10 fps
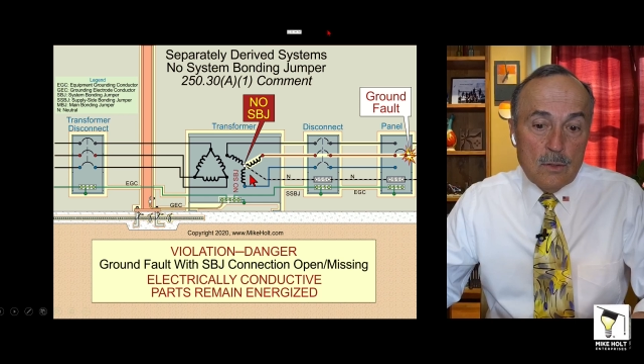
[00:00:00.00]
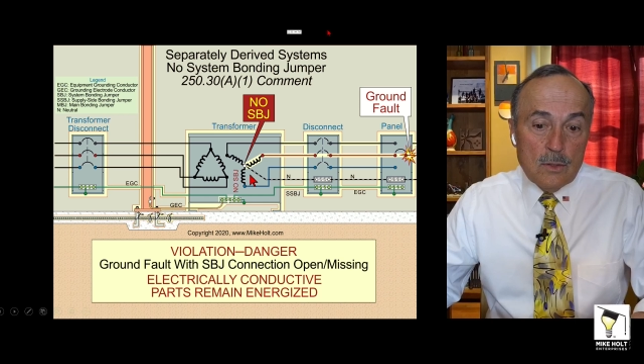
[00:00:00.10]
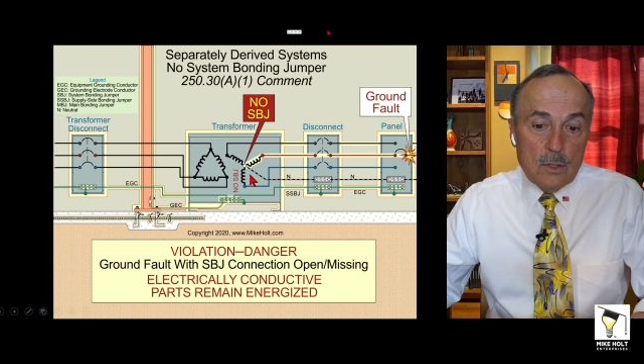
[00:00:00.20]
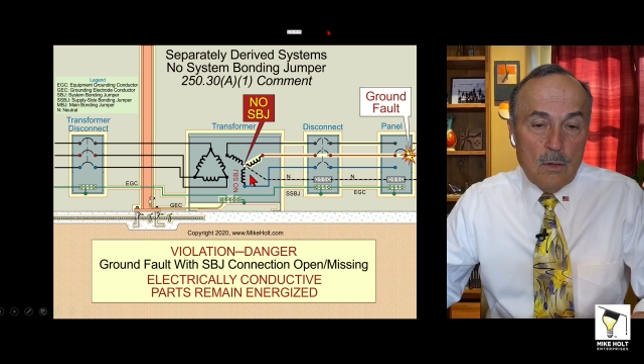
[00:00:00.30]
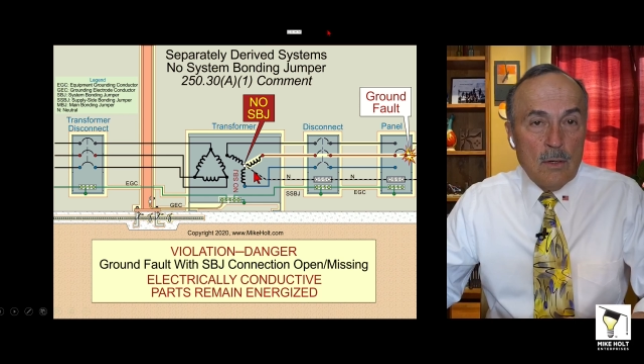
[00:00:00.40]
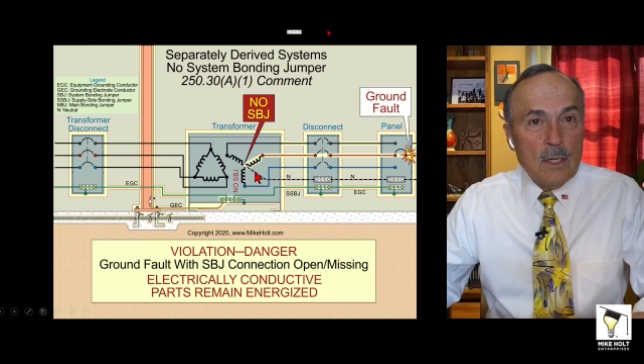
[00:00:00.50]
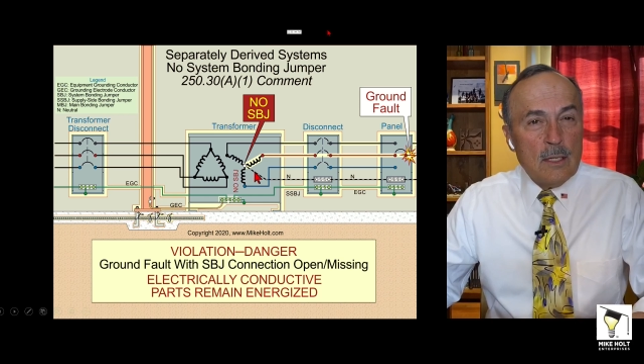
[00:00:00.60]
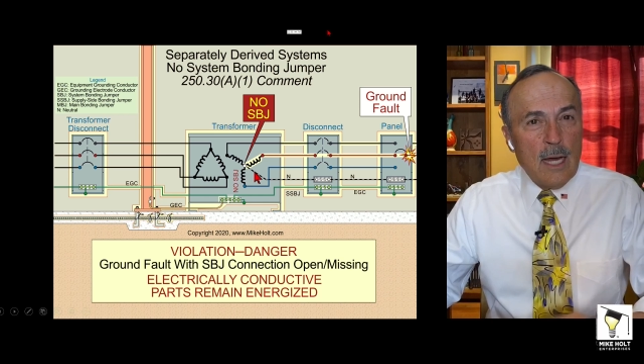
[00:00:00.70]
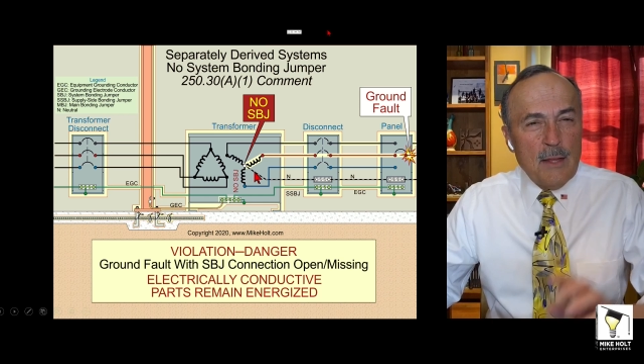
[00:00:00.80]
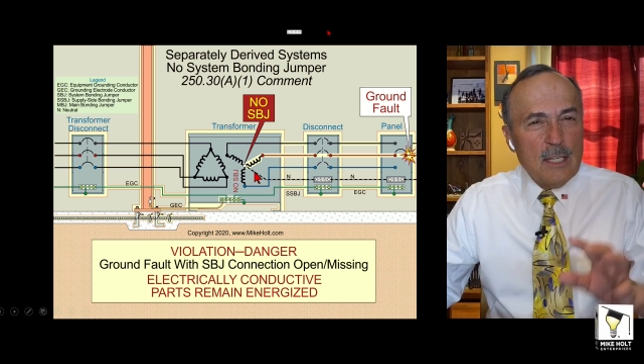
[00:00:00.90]
So
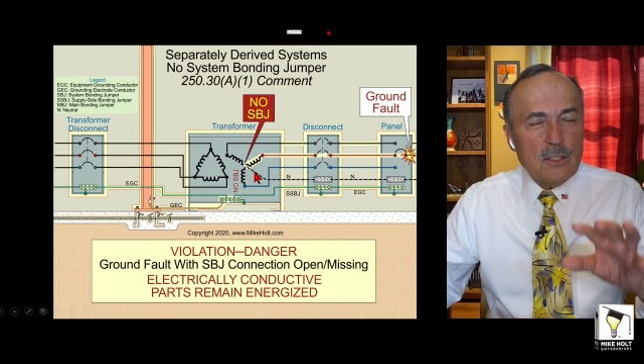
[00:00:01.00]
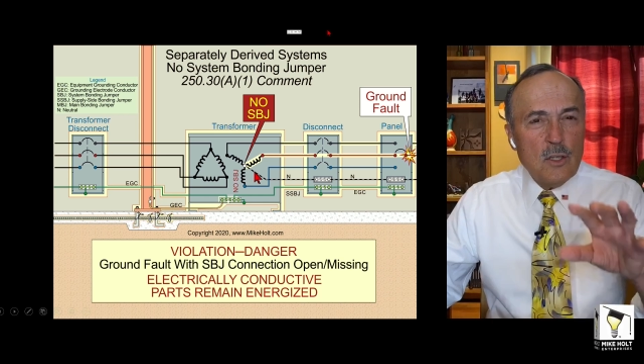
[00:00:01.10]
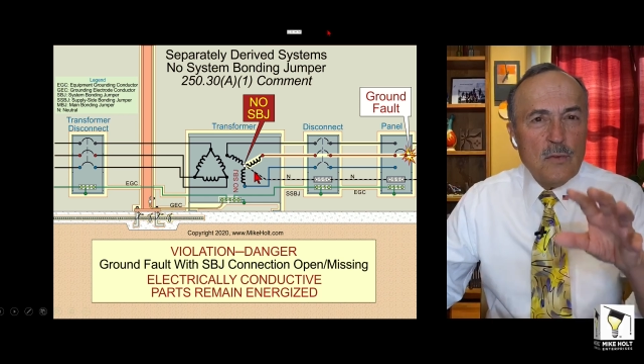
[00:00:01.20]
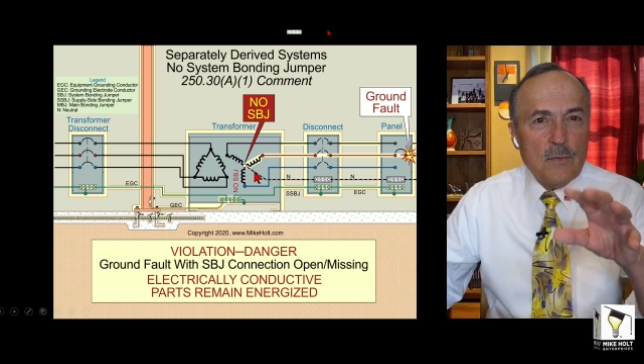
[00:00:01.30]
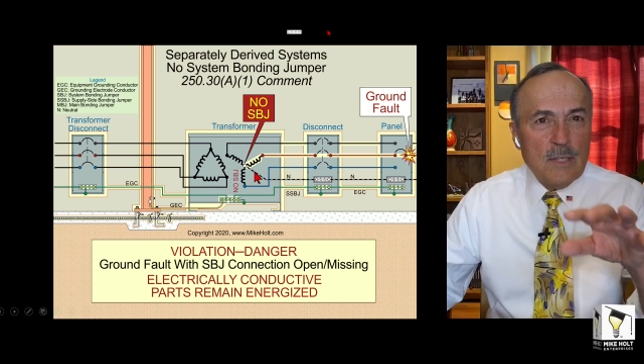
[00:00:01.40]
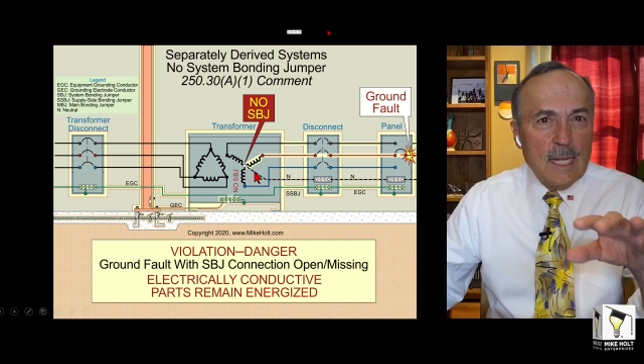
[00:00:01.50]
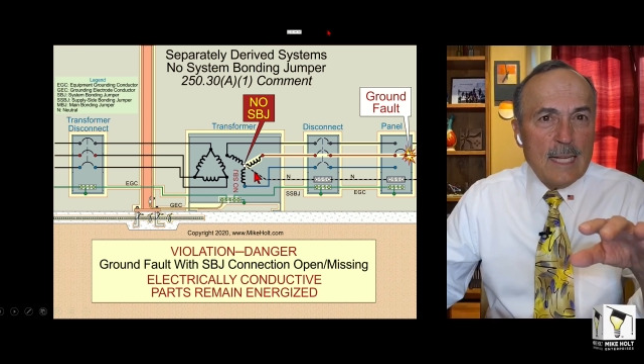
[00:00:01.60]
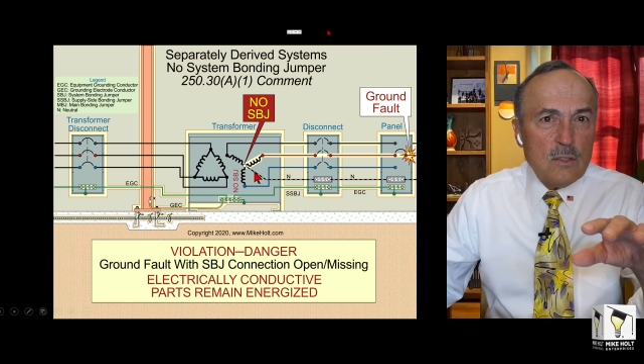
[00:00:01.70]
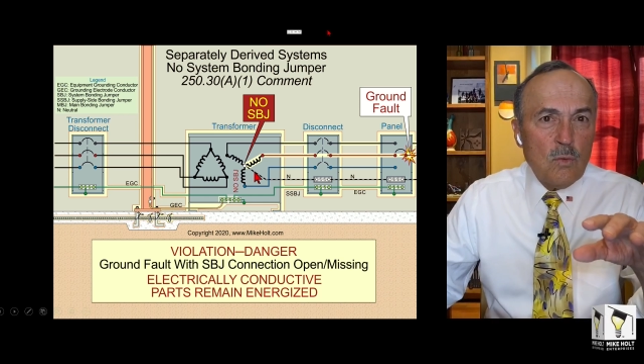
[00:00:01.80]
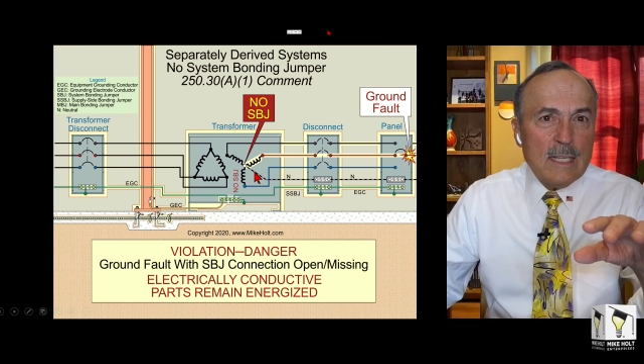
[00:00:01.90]
I think it's two fifty
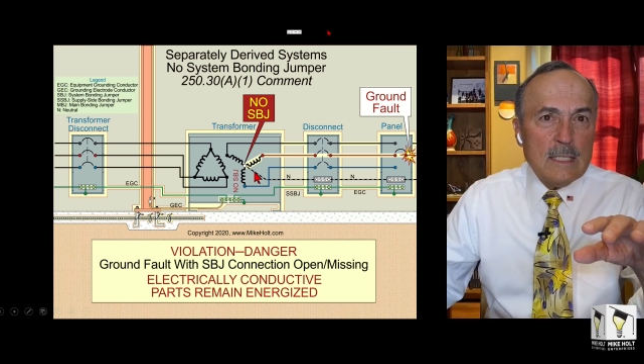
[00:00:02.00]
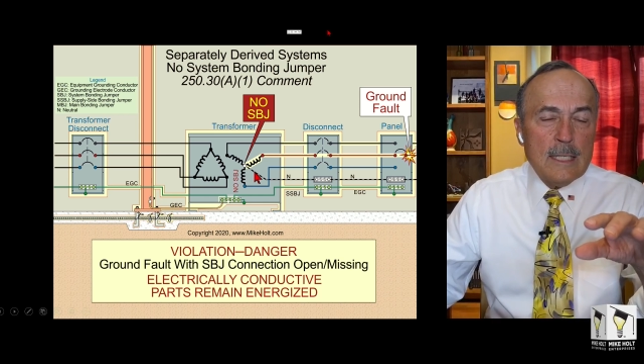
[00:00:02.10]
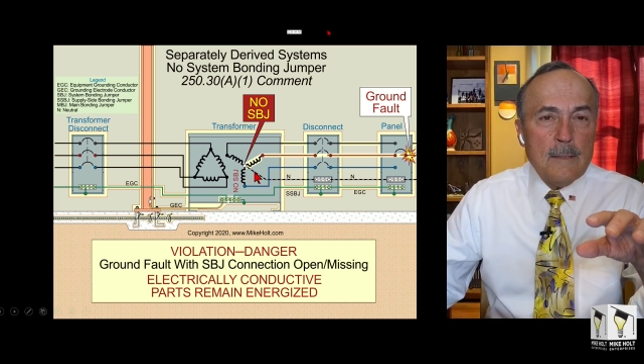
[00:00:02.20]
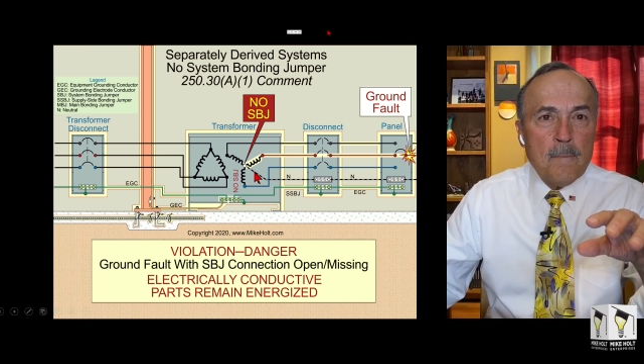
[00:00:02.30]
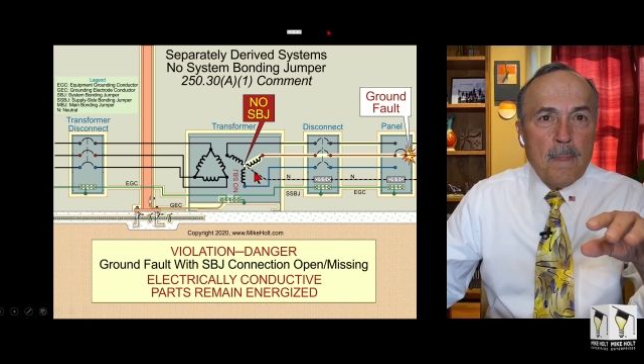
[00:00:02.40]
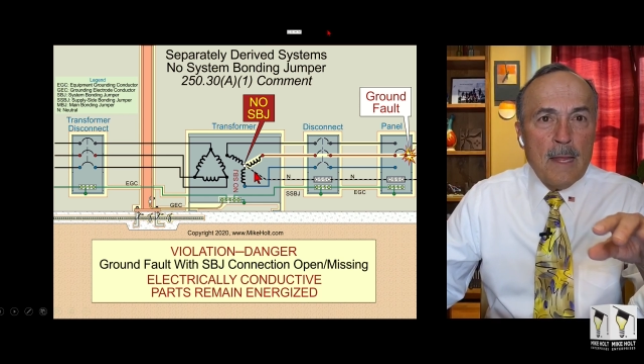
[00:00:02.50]
point twenty